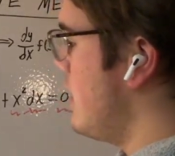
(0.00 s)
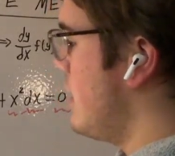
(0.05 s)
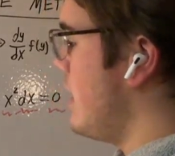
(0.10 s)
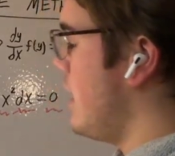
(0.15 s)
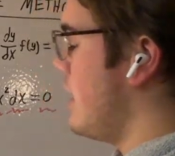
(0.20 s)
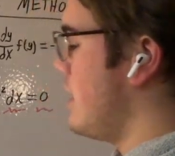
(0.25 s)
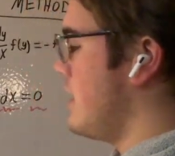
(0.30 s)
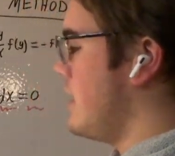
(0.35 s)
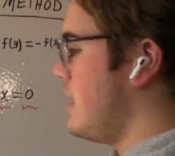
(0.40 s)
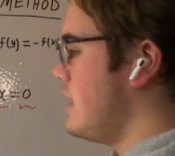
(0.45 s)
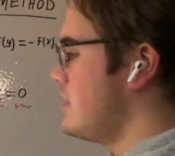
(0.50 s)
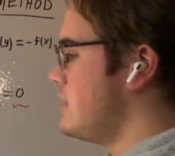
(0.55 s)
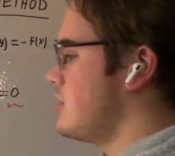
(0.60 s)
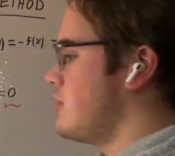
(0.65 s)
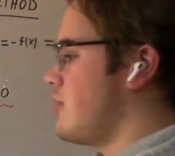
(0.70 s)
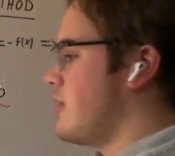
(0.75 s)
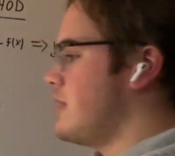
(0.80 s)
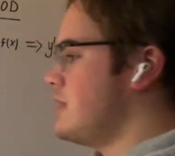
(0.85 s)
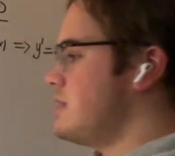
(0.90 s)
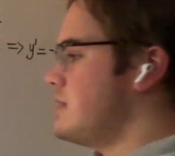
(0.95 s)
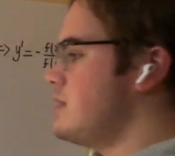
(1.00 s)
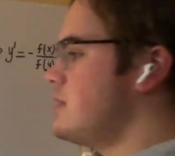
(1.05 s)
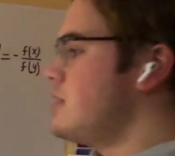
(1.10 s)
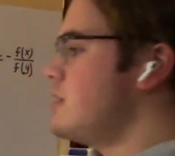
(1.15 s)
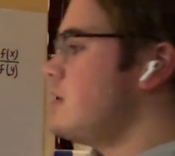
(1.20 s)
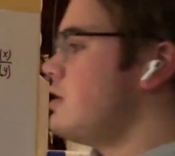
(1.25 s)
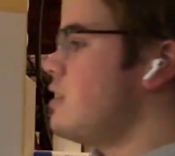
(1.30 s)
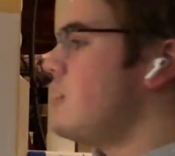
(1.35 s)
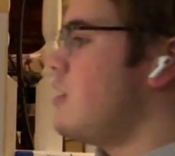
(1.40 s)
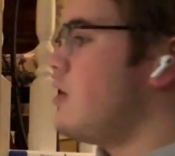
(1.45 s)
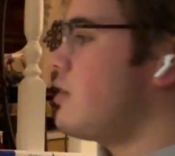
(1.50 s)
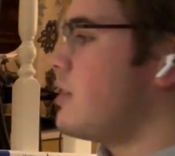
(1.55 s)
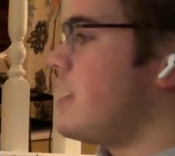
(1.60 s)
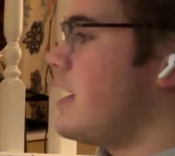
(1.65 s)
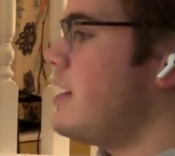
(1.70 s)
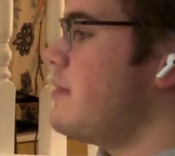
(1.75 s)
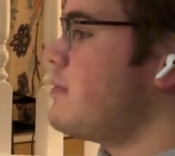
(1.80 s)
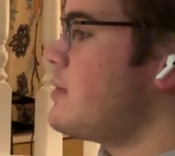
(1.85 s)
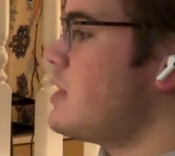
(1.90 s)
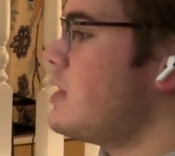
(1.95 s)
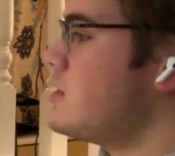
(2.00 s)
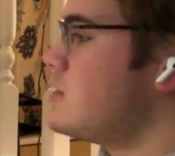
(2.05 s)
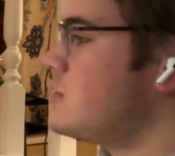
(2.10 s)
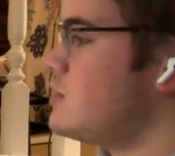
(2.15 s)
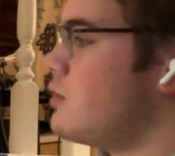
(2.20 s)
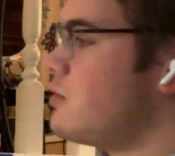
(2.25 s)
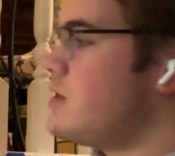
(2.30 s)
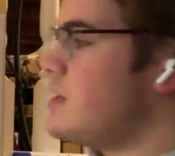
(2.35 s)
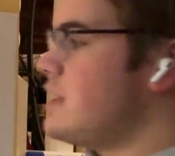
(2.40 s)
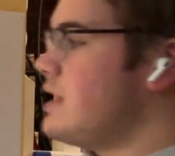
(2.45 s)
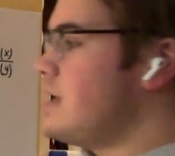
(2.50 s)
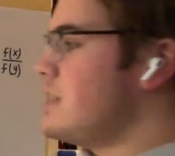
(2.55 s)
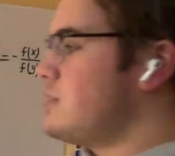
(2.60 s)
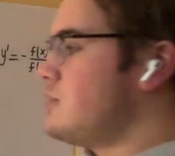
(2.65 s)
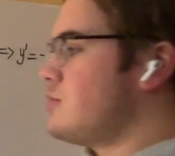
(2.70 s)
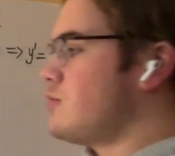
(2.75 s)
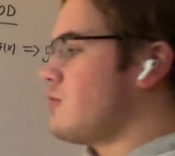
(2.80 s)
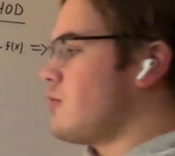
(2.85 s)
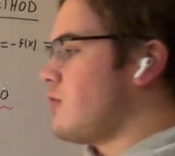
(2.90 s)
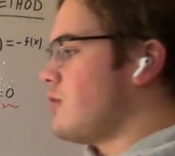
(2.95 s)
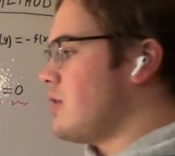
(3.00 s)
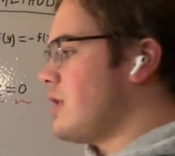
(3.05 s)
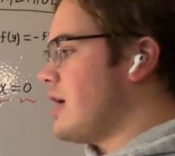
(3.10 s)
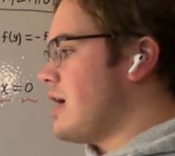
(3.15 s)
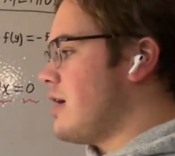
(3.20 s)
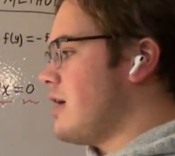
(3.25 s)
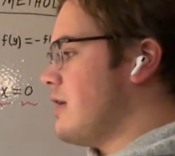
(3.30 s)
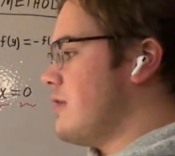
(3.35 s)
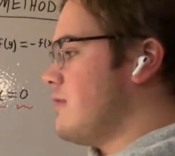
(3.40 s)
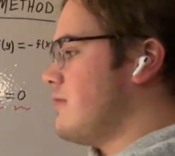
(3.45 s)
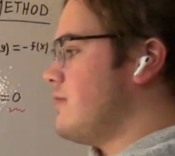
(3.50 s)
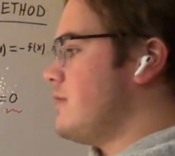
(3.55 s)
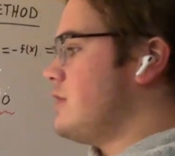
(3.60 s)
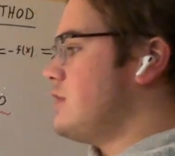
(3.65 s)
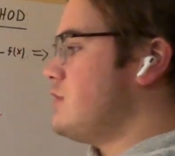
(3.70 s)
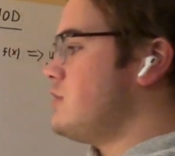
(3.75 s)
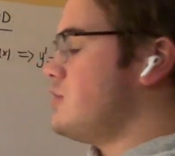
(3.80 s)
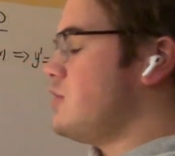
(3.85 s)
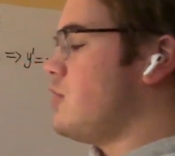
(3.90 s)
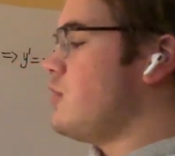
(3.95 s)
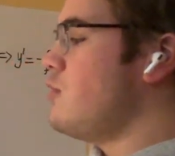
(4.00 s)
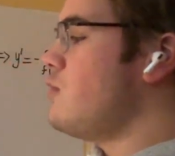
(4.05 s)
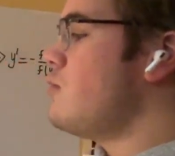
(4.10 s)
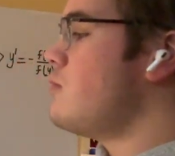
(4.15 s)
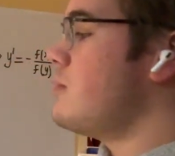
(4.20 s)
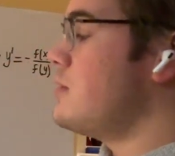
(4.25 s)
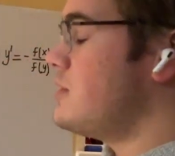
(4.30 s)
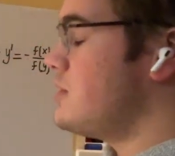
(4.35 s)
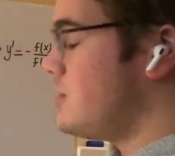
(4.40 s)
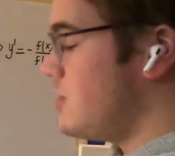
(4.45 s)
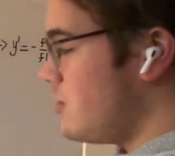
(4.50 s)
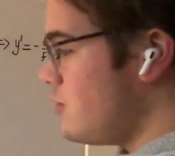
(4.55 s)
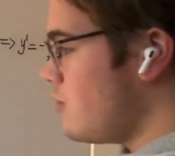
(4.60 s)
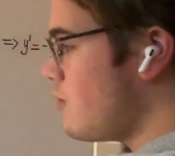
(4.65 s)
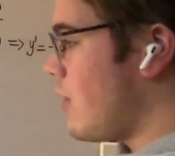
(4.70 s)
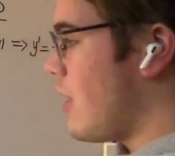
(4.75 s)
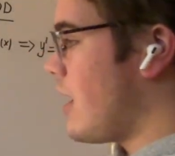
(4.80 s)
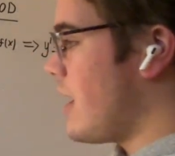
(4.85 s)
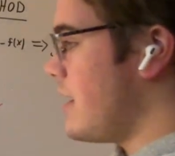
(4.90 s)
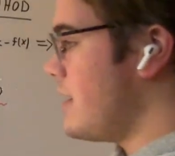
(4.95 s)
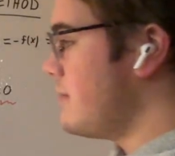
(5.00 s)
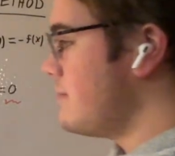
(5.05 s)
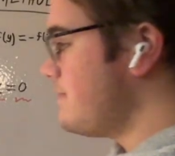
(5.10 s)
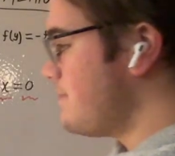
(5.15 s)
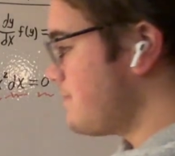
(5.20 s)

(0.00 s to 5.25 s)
and integrate. Okay, so the integral of 2y